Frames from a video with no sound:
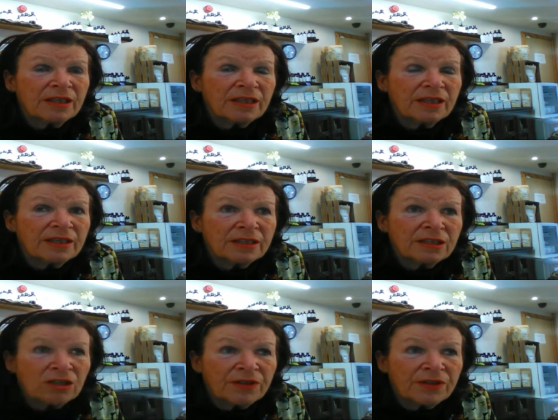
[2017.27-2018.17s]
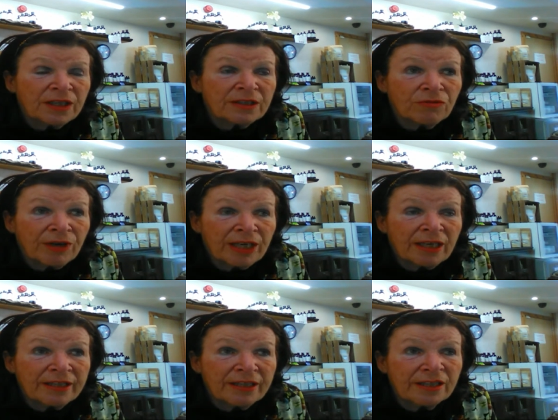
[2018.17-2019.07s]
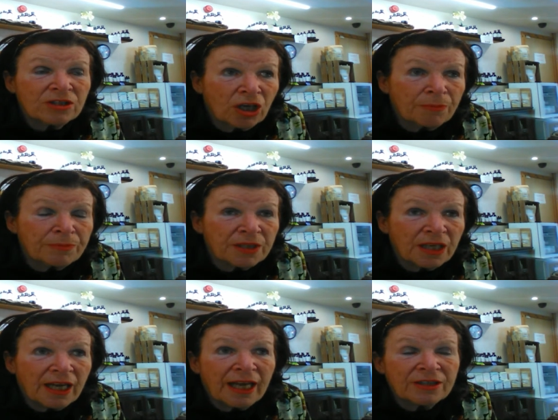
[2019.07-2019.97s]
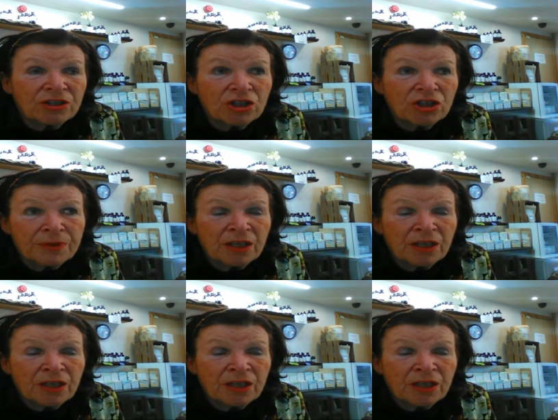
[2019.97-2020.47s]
stuff that's directly shopped and chopped